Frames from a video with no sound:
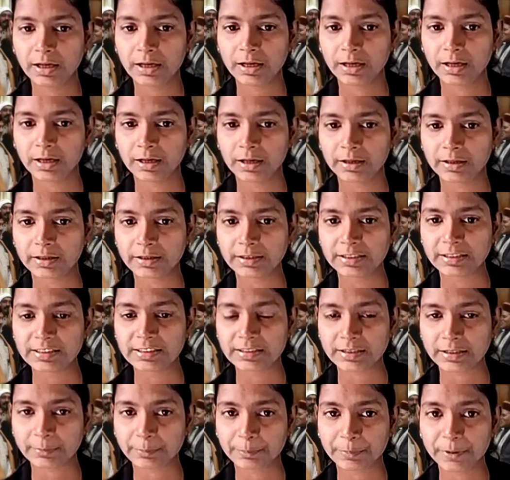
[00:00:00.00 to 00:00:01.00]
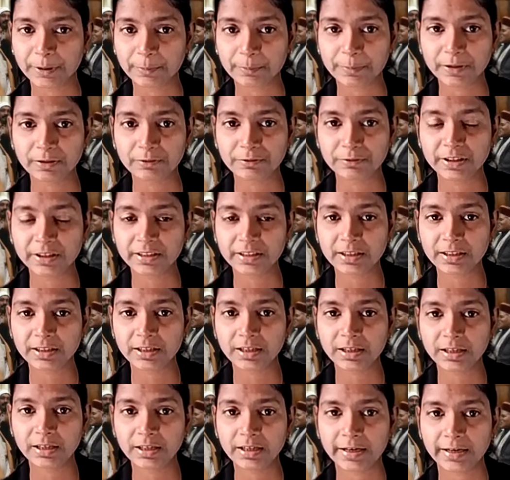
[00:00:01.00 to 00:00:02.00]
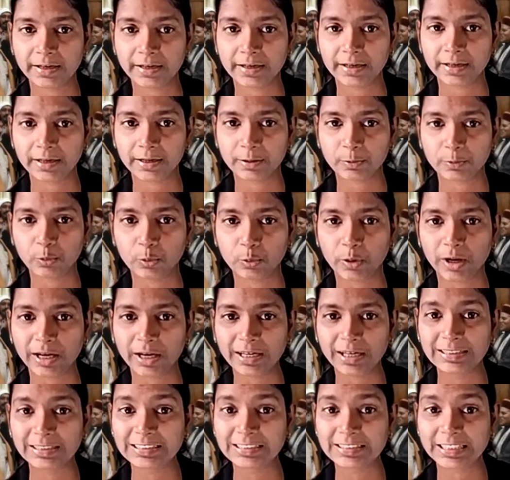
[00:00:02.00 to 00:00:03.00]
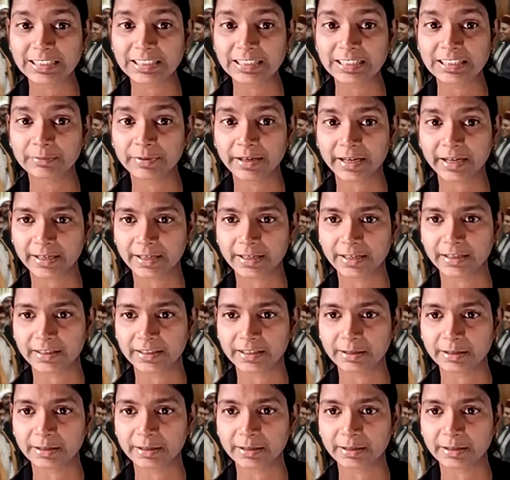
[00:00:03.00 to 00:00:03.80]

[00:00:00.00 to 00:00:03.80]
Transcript: uh, people wearing a quite distinctive headgear.